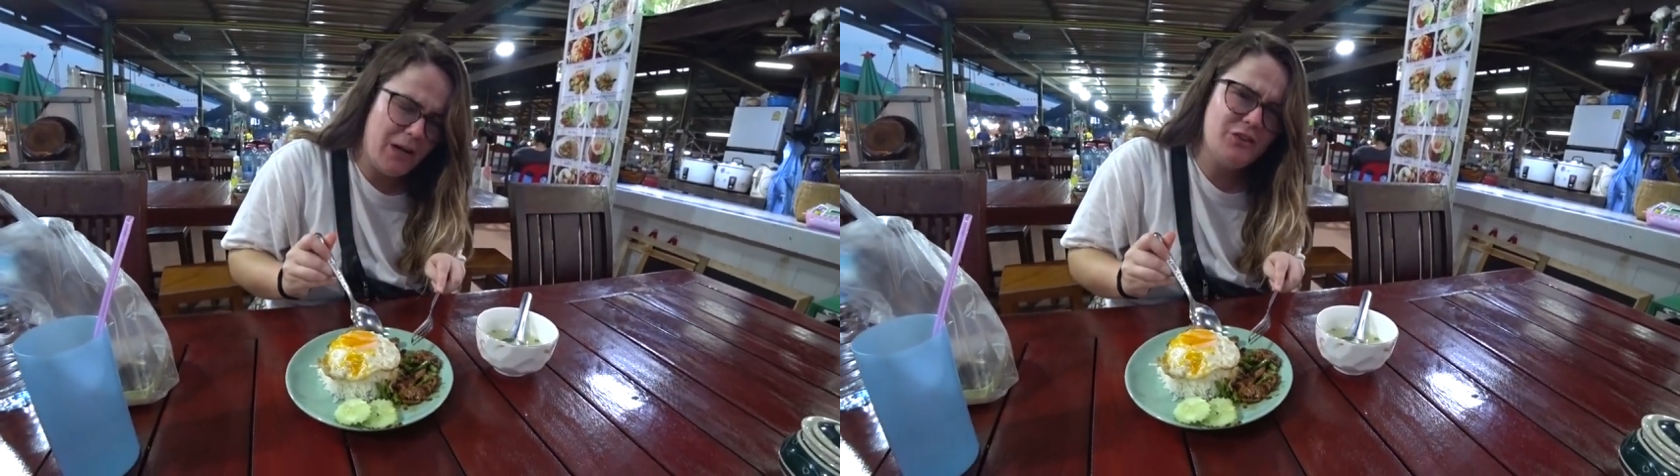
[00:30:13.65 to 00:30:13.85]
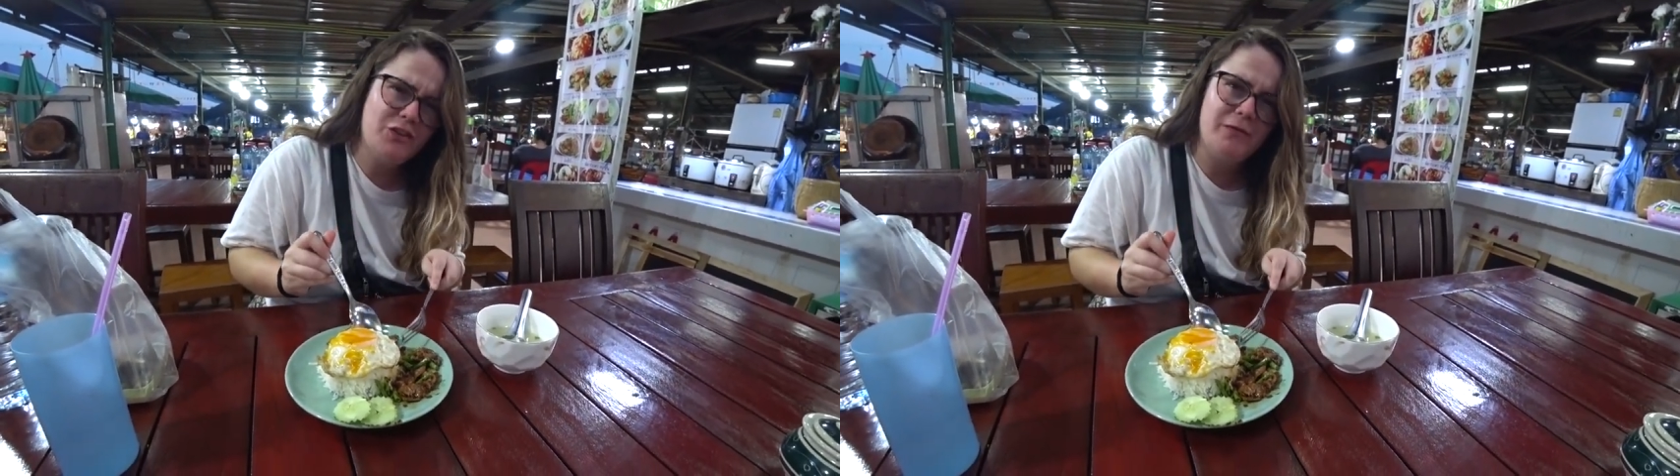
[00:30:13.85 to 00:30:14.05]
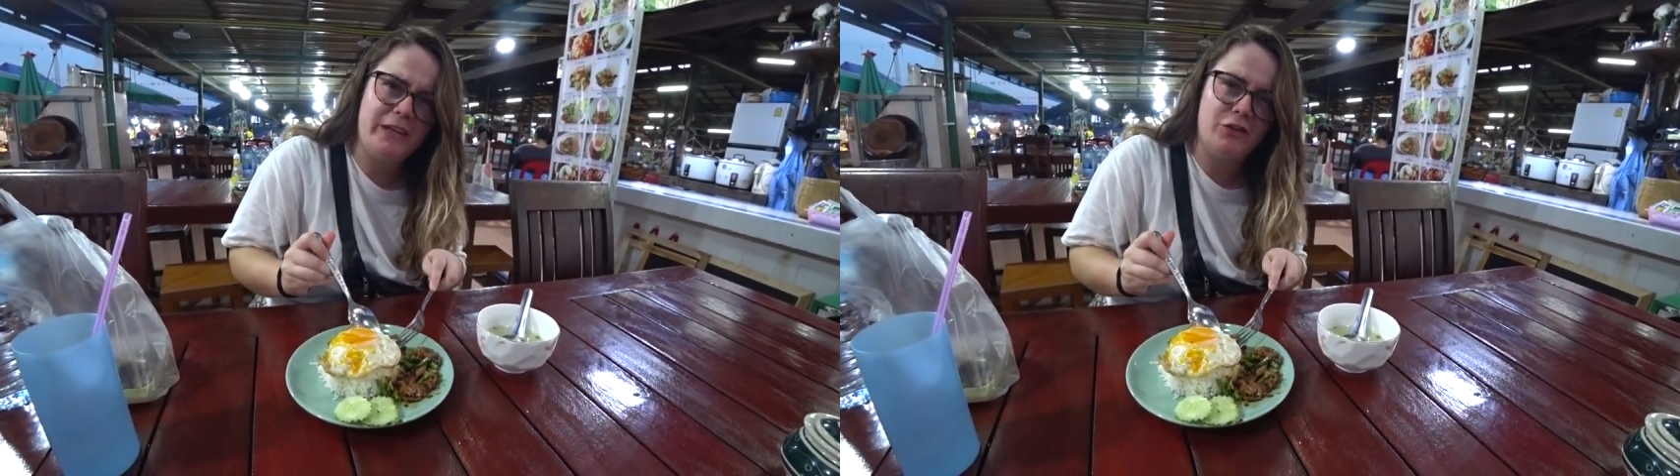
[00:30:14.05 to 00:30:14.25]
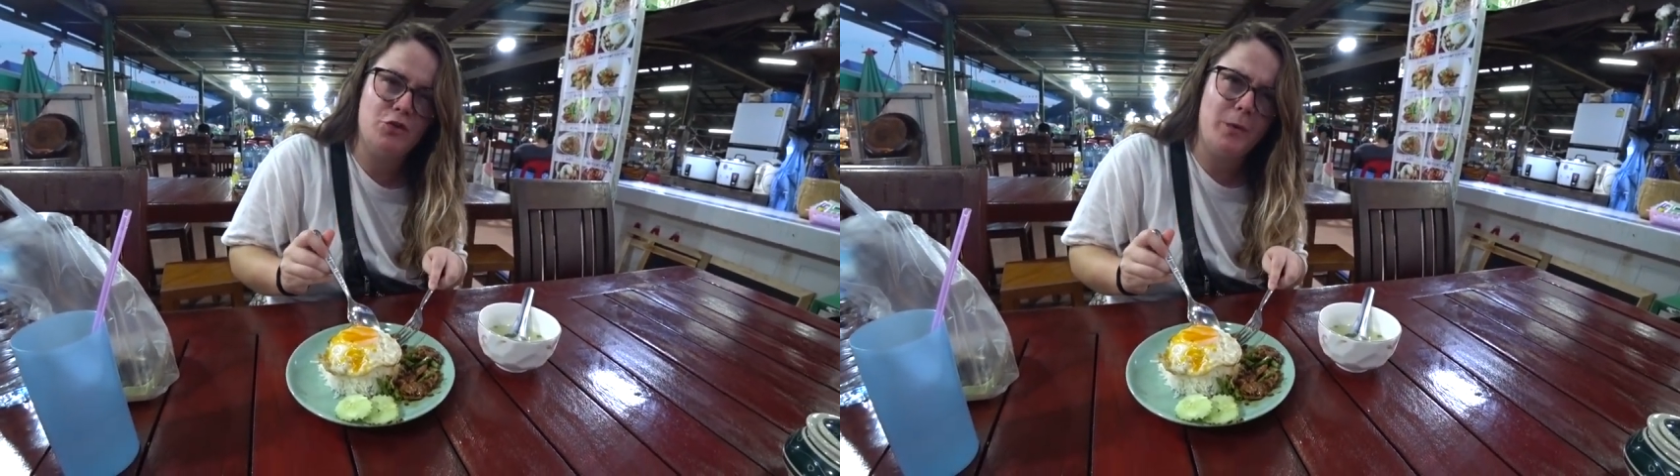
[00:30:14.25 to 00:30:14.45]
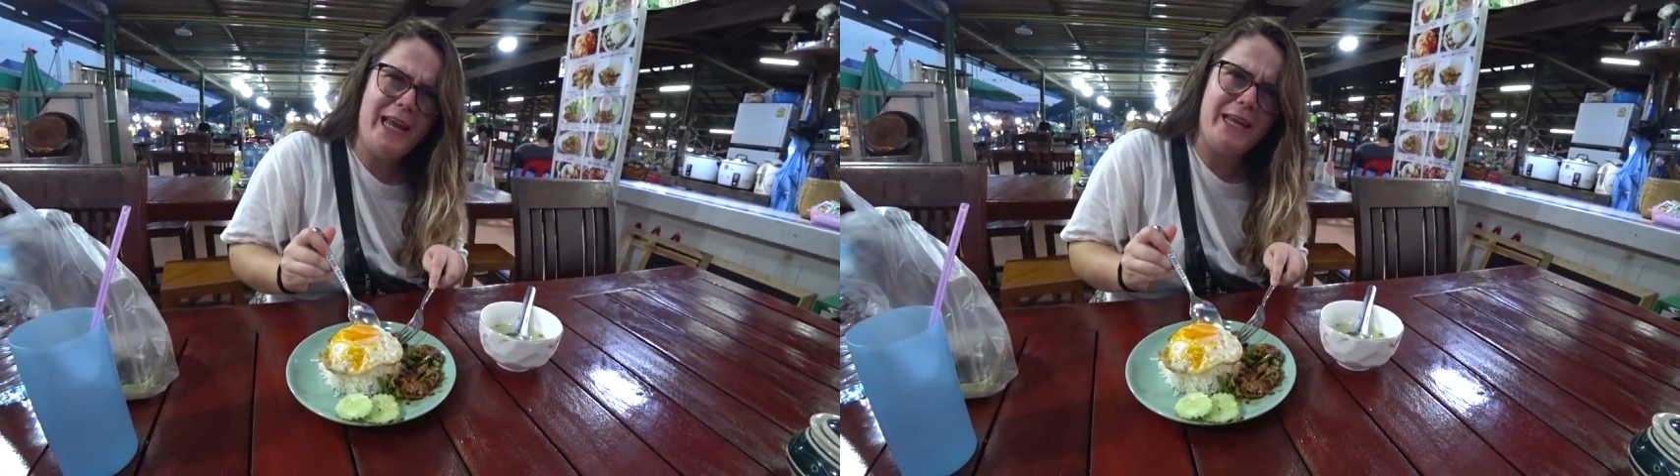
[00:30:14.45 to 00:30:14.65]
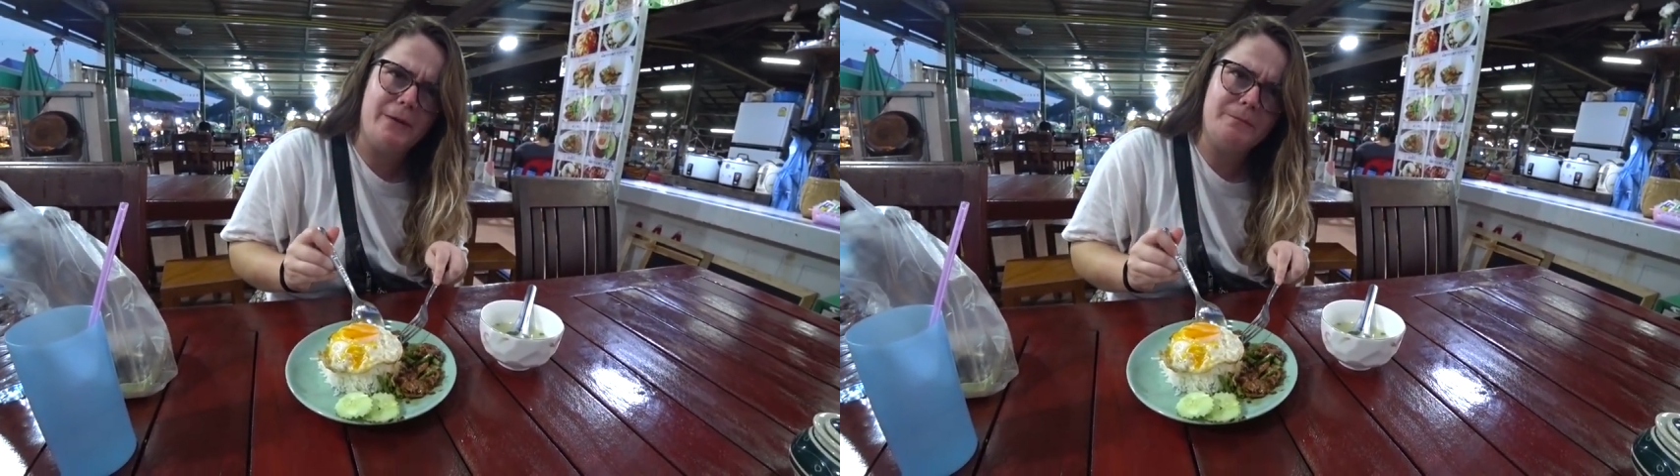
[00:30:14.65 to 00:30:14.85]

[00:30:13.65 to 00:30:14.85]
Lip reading: actually really sweet.